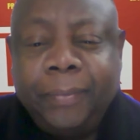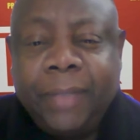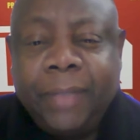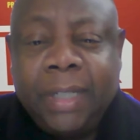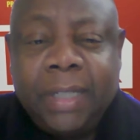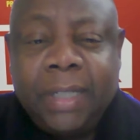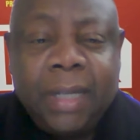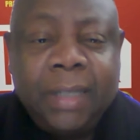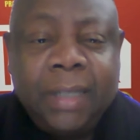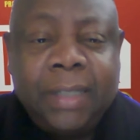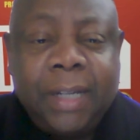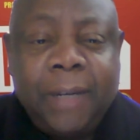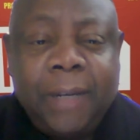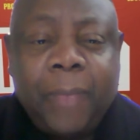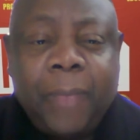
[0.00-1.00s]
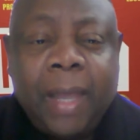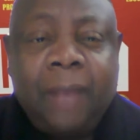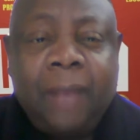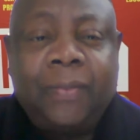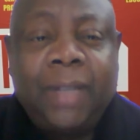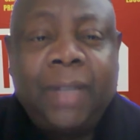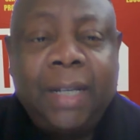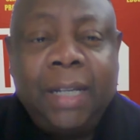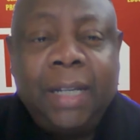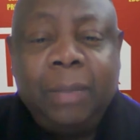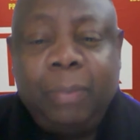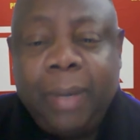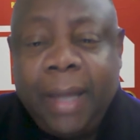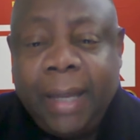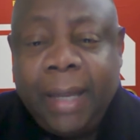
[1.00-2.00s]
He said after they
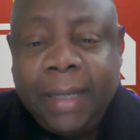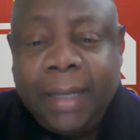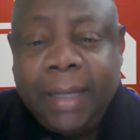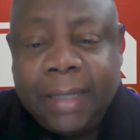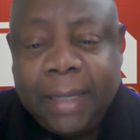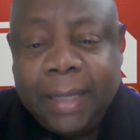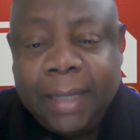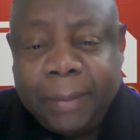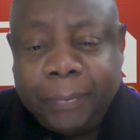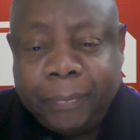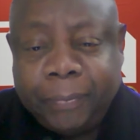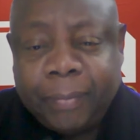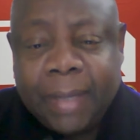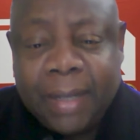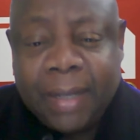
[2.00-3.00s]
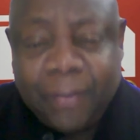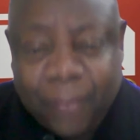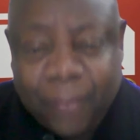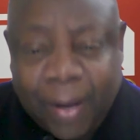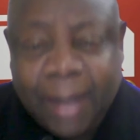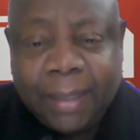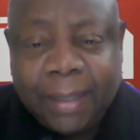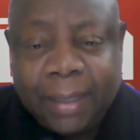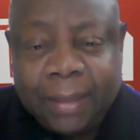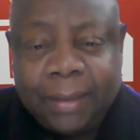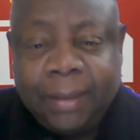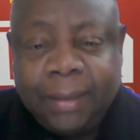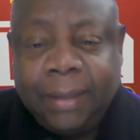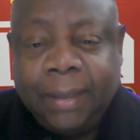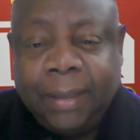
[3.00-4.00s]
played the final
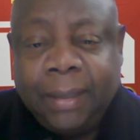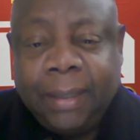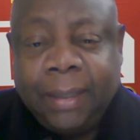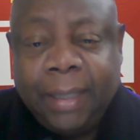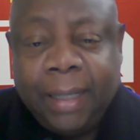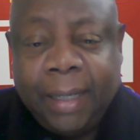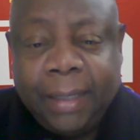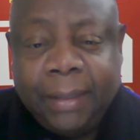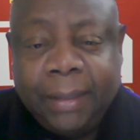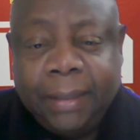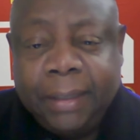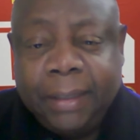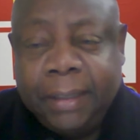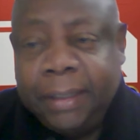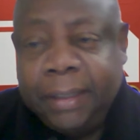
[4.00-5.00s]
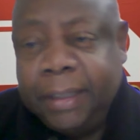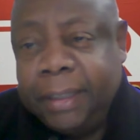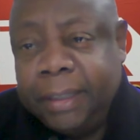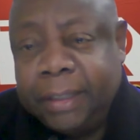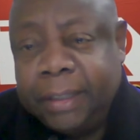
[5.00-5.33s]
in